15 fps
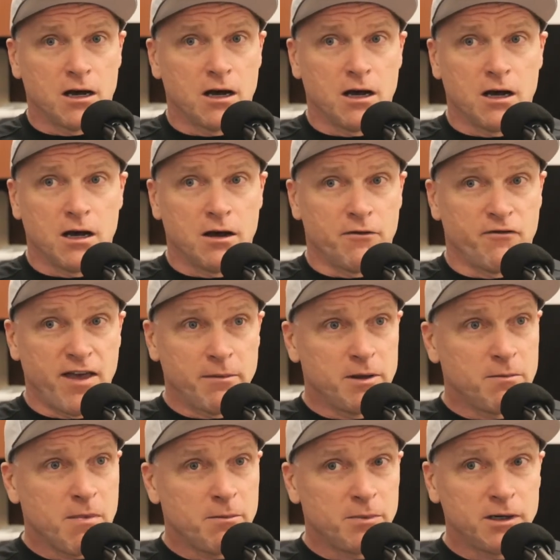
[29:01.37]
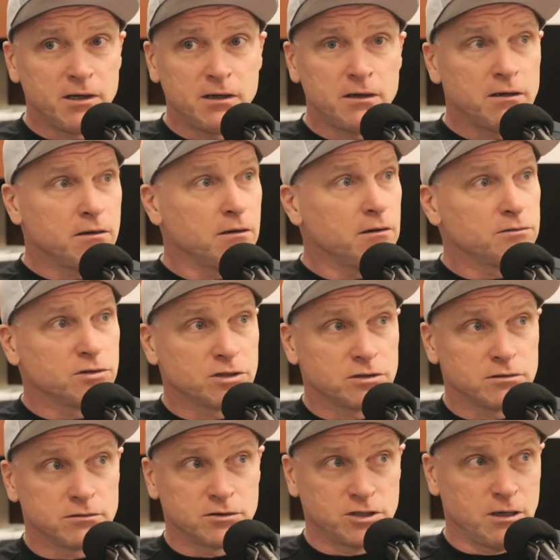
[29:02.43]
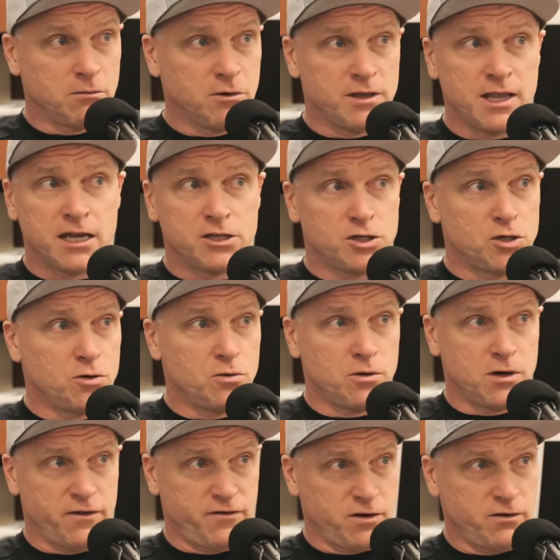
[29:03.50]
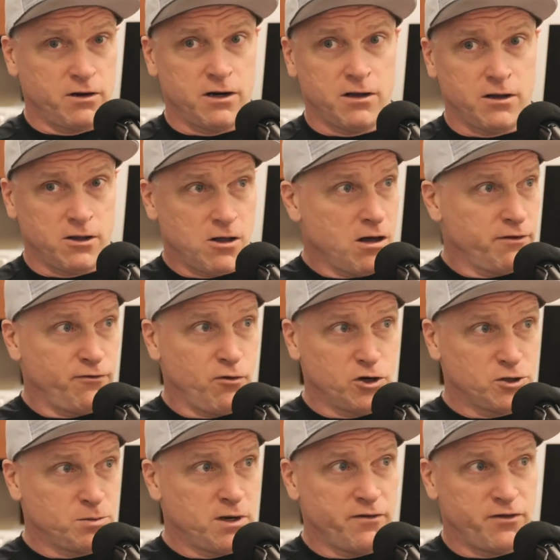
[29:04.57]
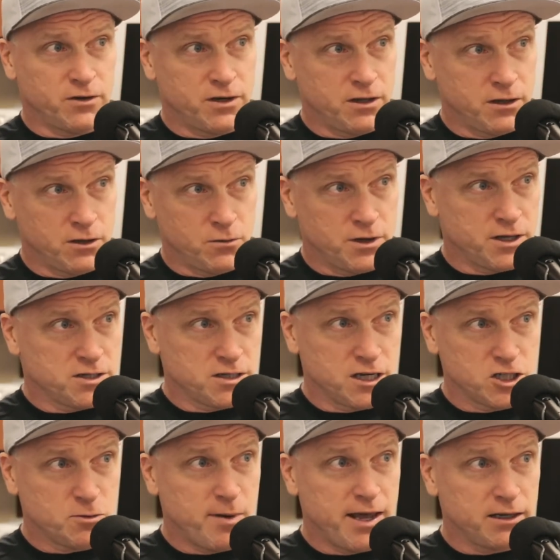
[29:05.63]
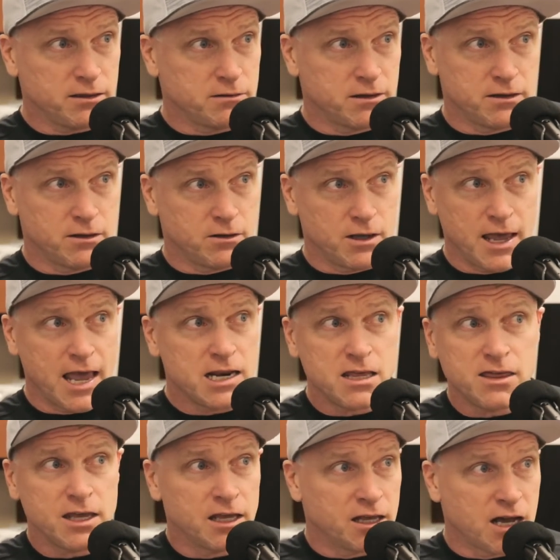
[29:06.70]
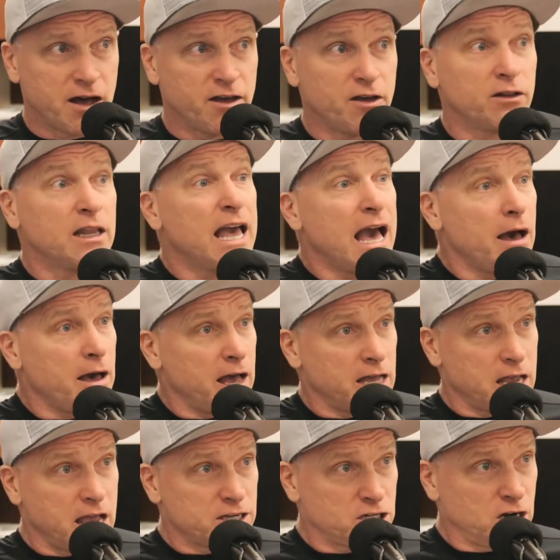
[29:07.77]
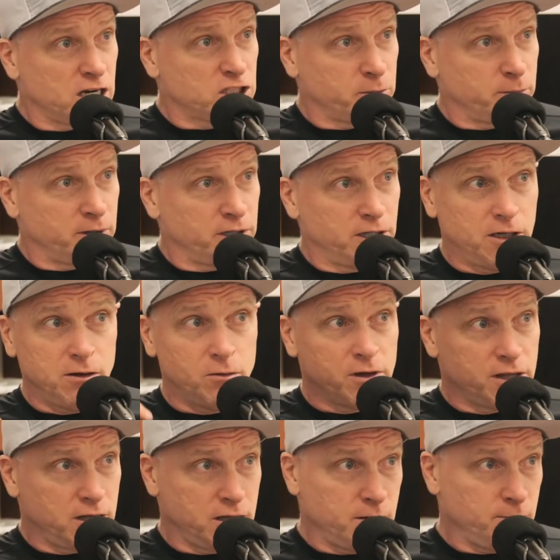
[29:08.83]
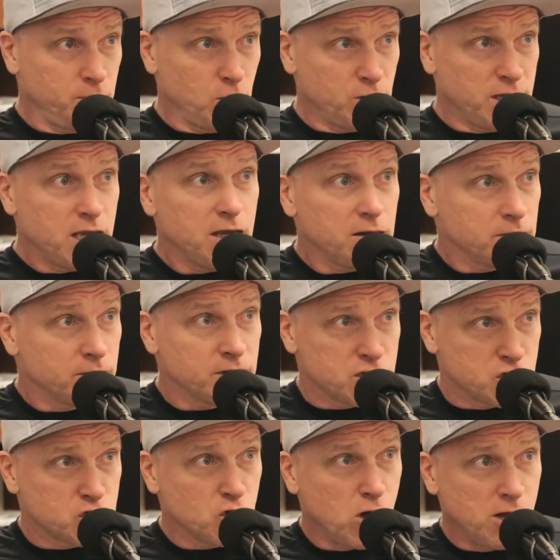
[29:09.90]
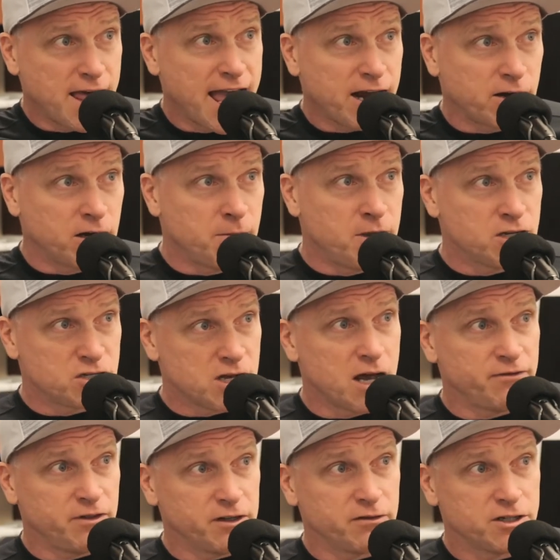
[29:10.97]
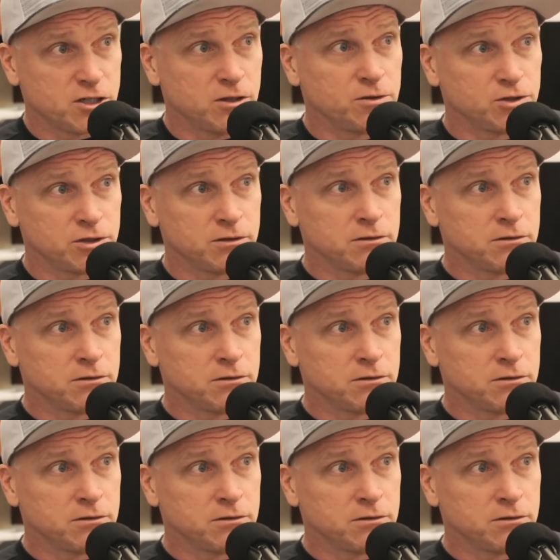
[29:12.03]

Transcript: a family member, someone that you, if you're in a law enforcement, if you're dealing with a suspect, anything in uh, as an entrepreneur with an employee the salt acronym yeah. is conflict resolution